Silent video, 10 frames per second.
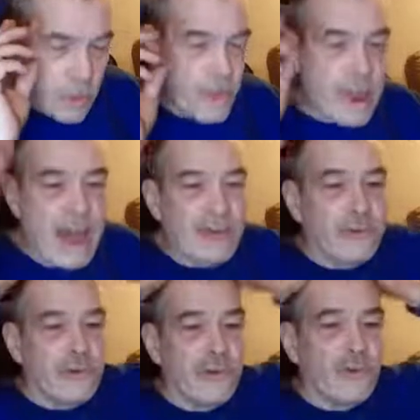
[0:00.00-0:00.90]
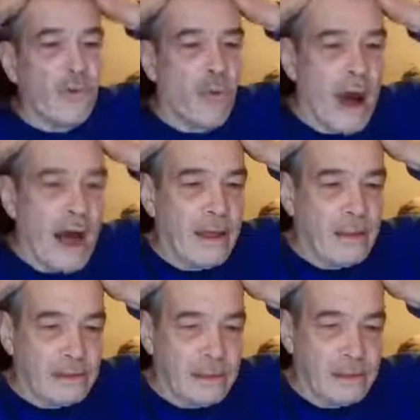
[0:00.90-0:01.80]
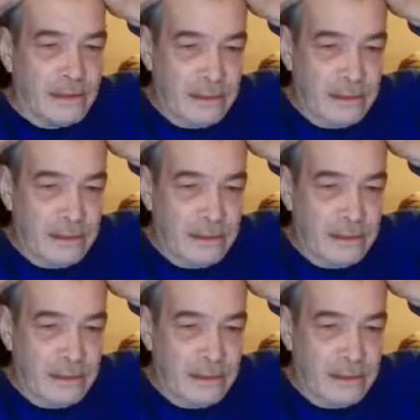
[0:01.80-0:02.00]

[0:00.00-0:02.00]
You guys were just wild.